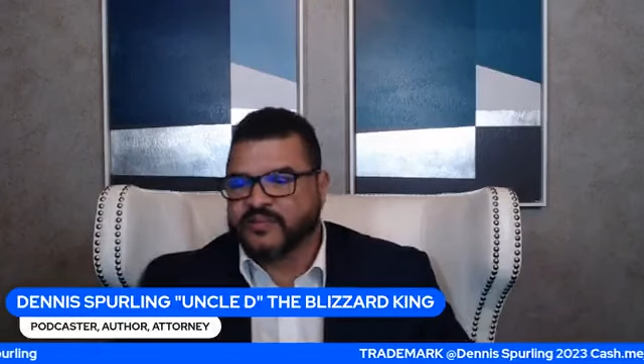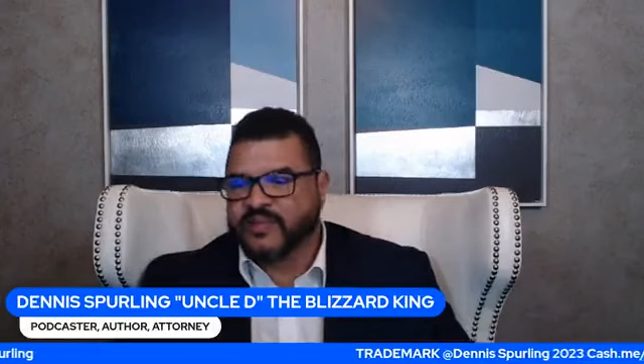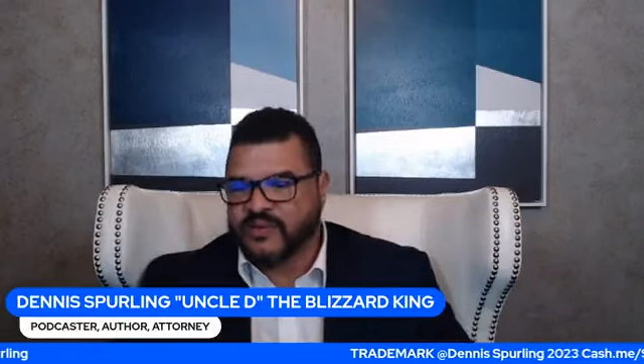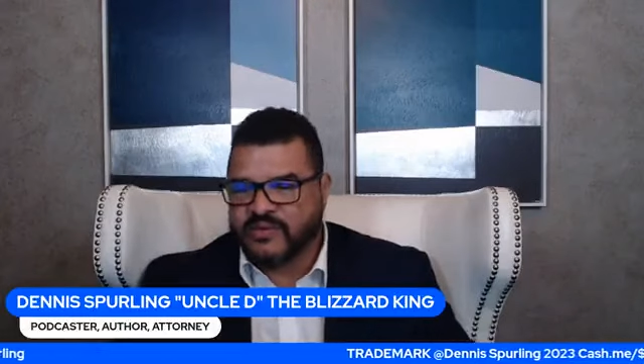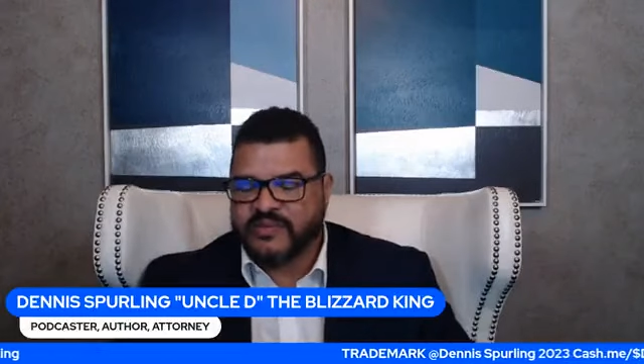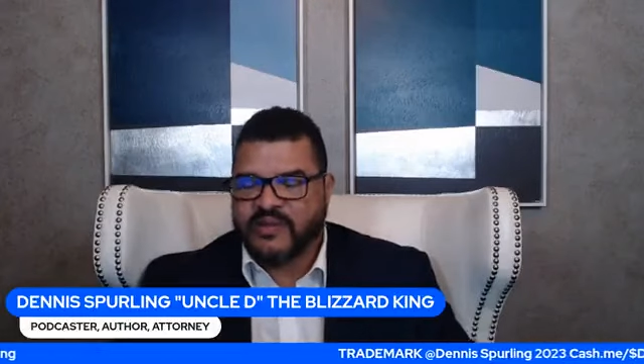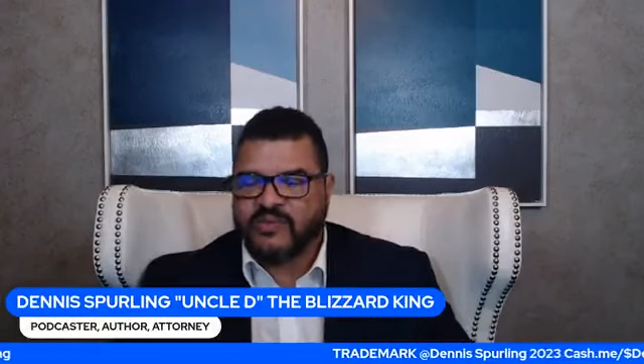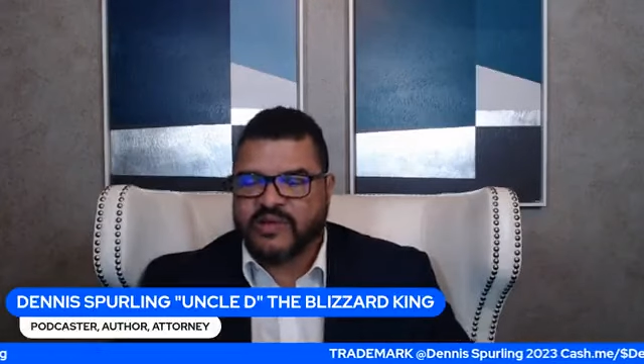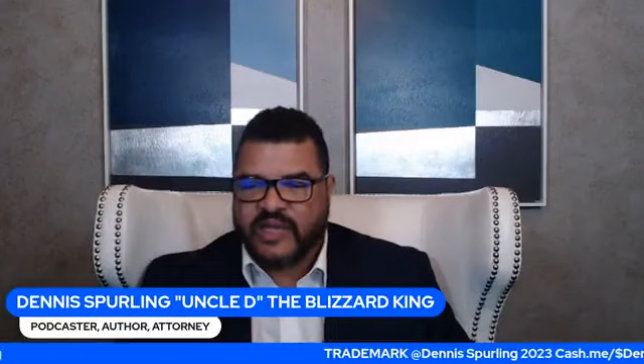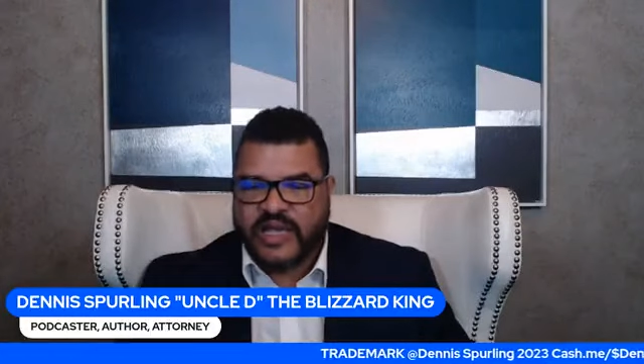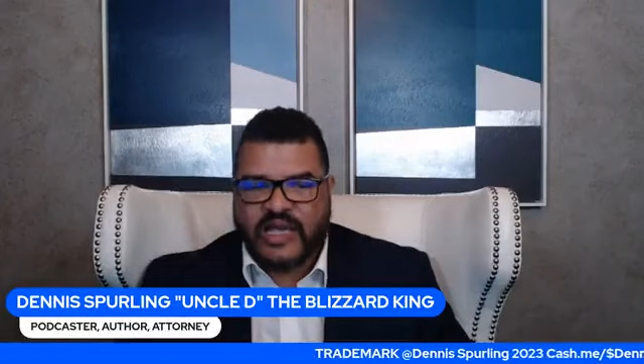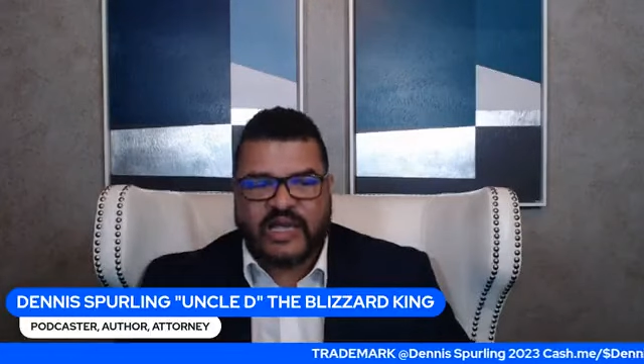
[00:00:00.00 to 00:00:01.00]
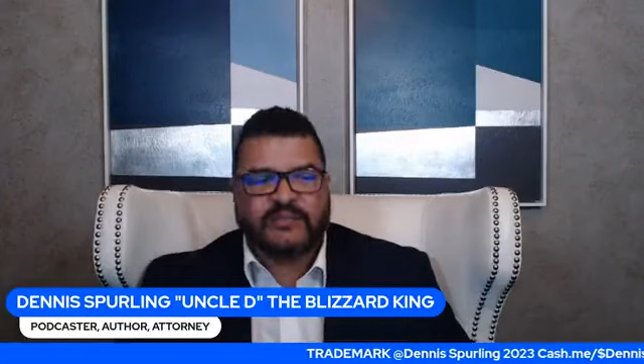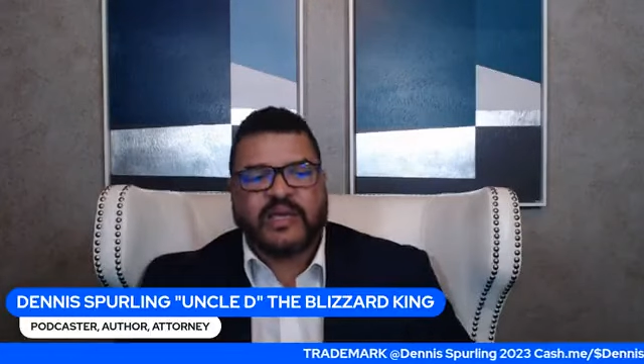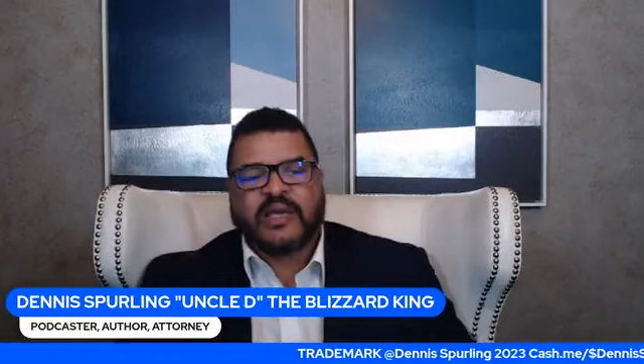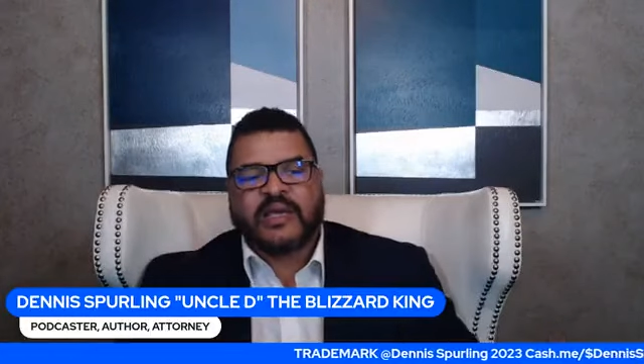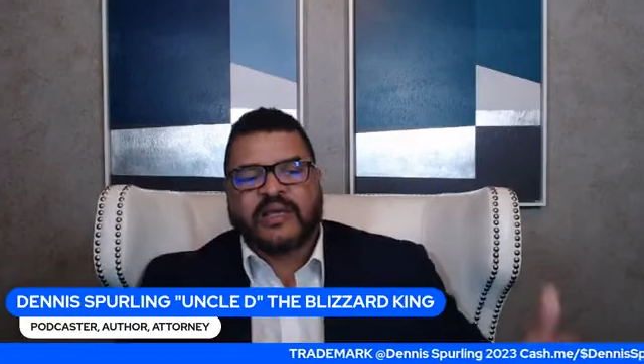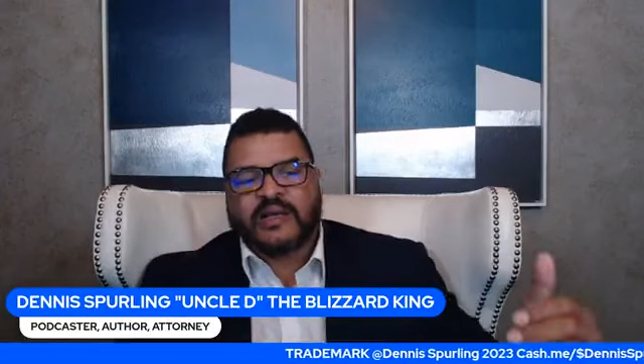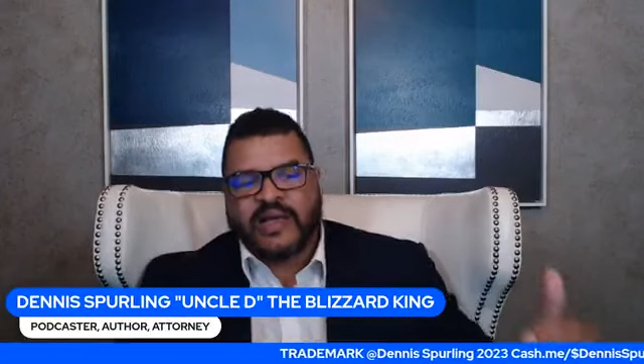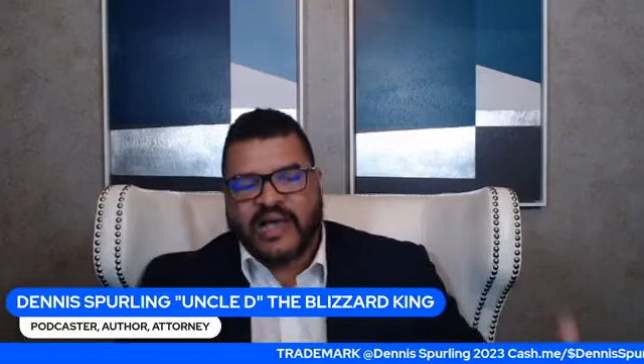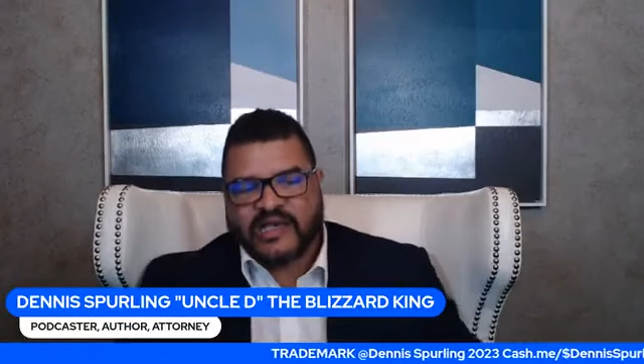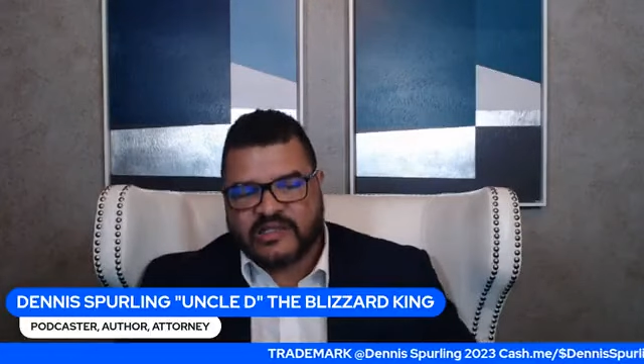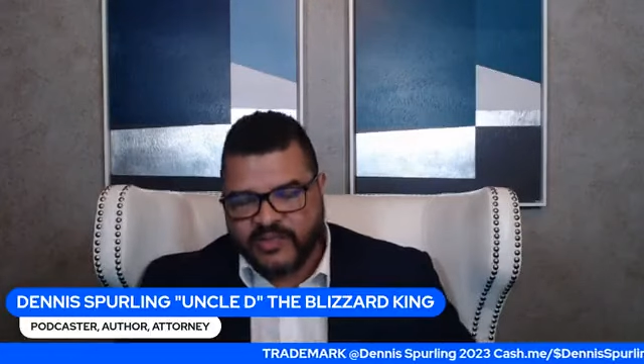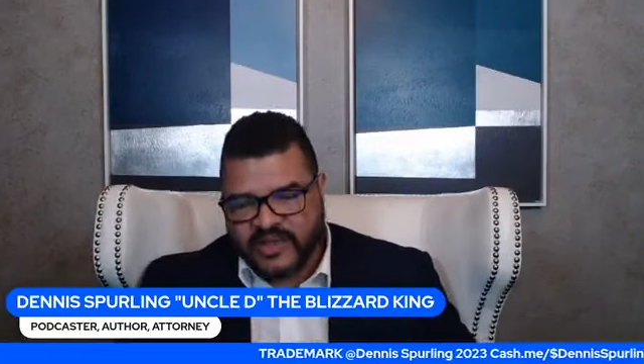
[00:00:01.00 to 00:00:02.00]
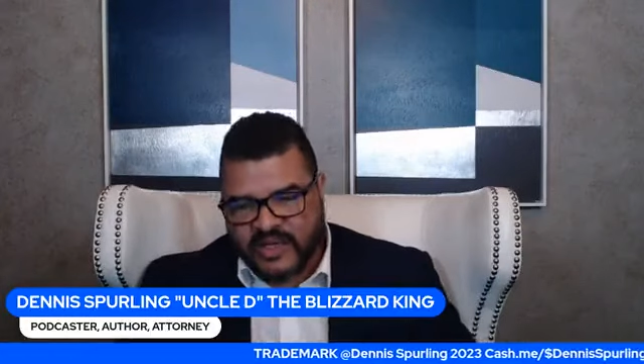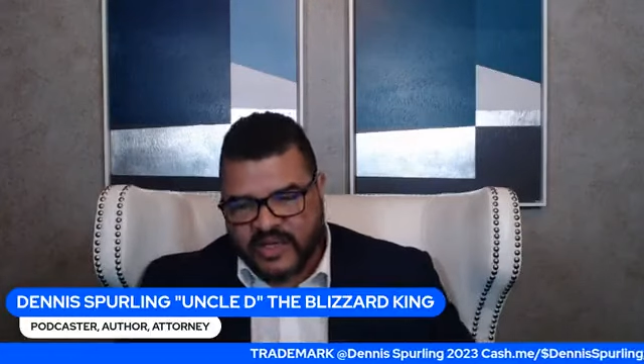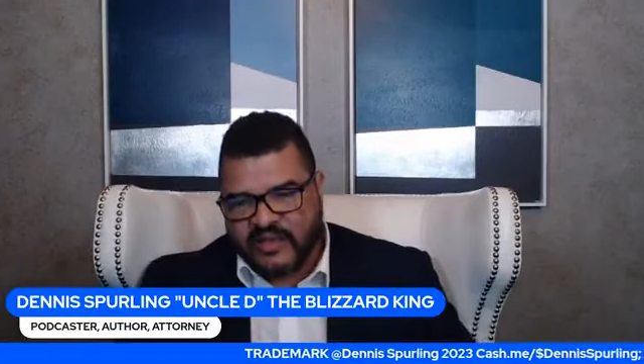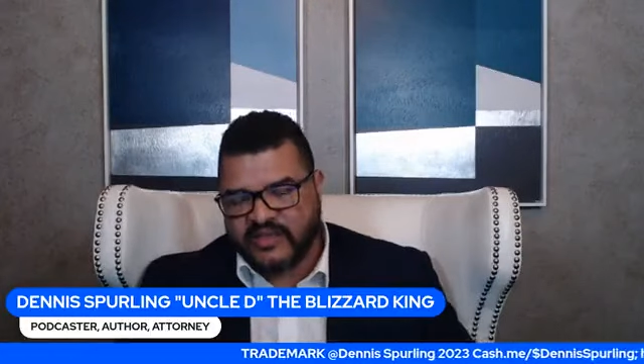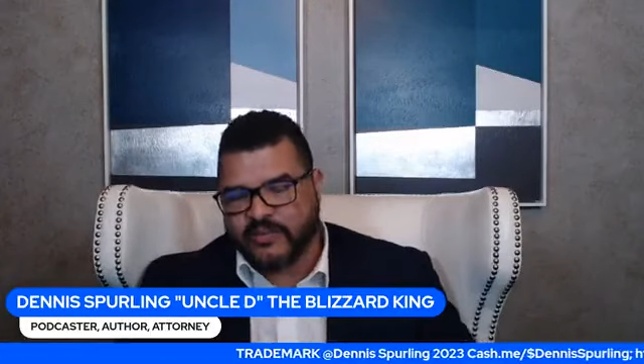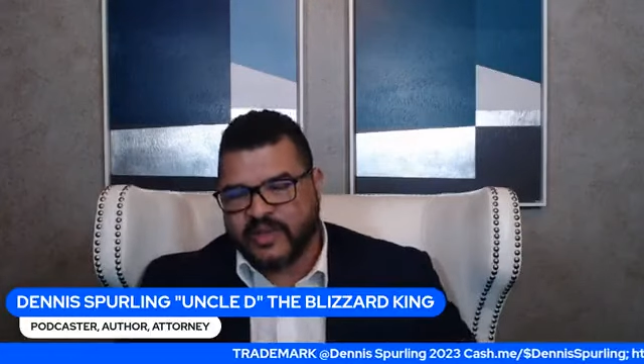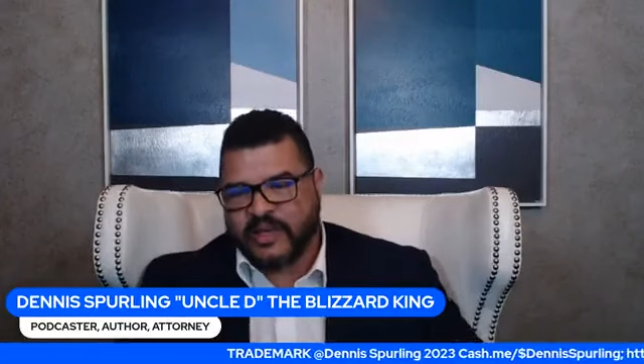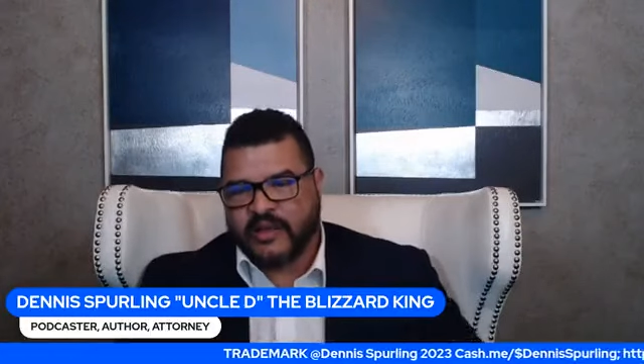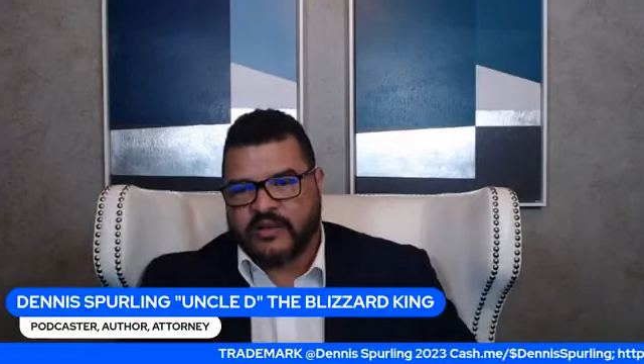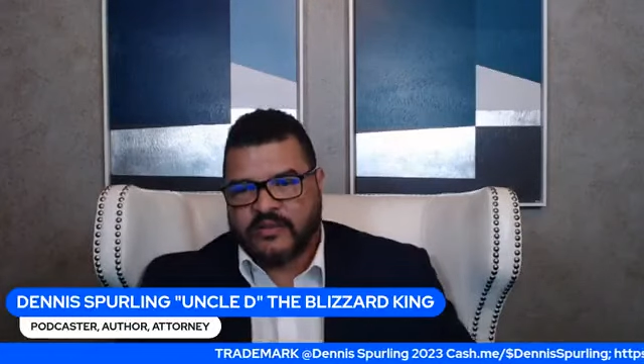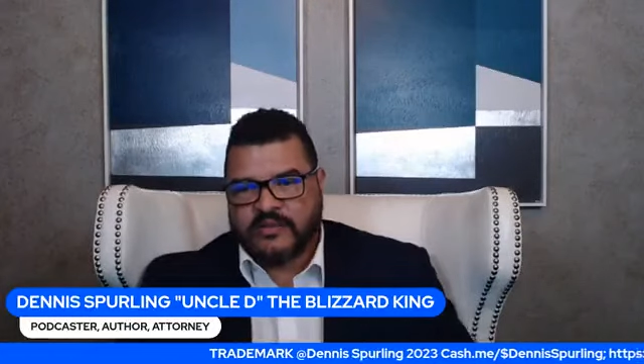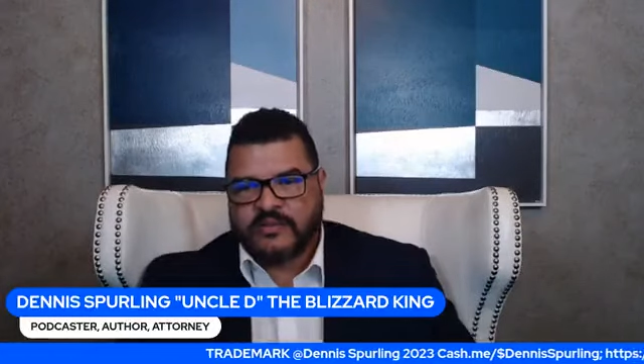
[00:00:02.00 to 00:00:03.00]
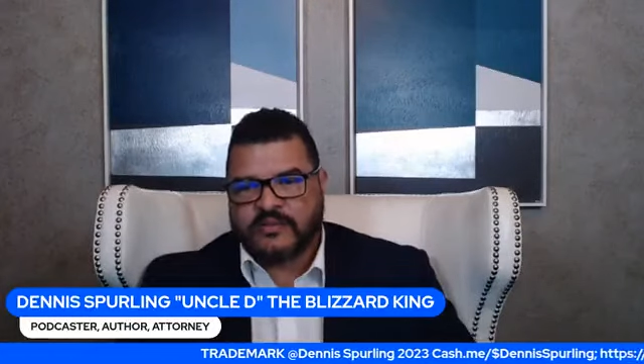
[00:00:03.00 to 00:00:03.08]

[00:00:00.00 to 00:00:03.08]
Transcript: be with me with game, that's beneath me.